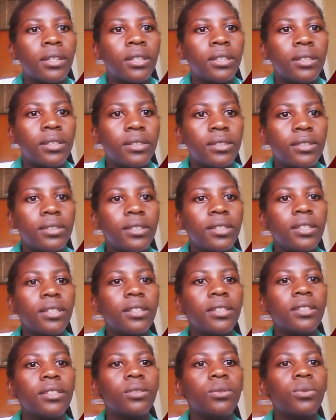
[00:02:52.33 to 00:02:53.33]
You see,
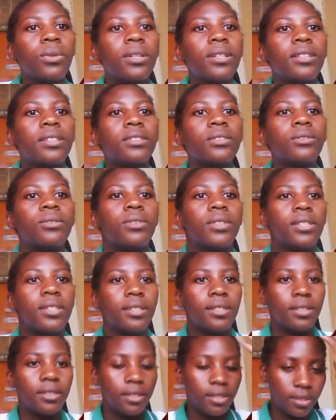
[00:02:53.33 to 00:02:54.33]
this one is
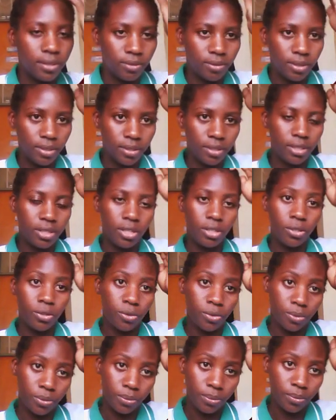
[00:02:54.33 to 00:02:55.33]
graded with
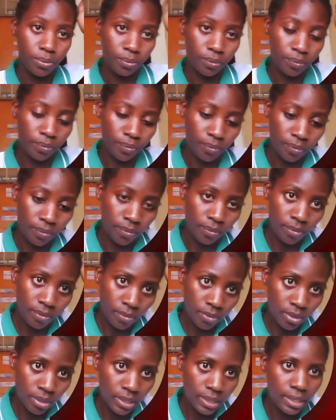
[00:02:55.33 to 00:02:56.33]
D2.
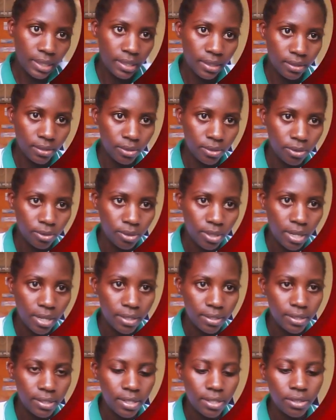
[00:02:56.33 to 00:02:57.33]
Yes, you
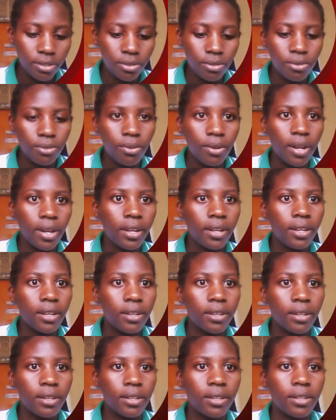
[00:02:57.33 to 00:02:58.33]
can just drag
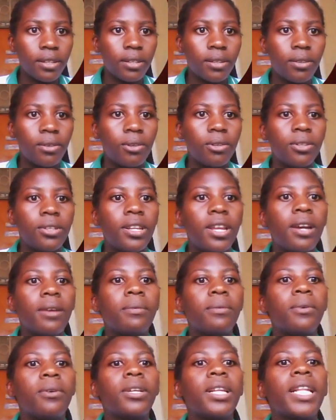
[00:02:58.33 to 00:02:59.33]
or
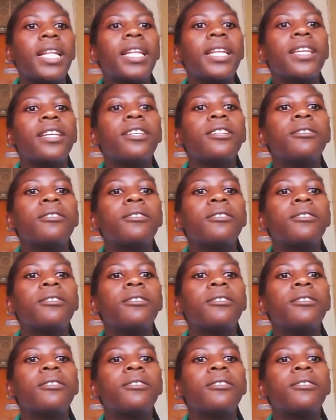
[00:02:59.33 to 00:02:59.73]
double click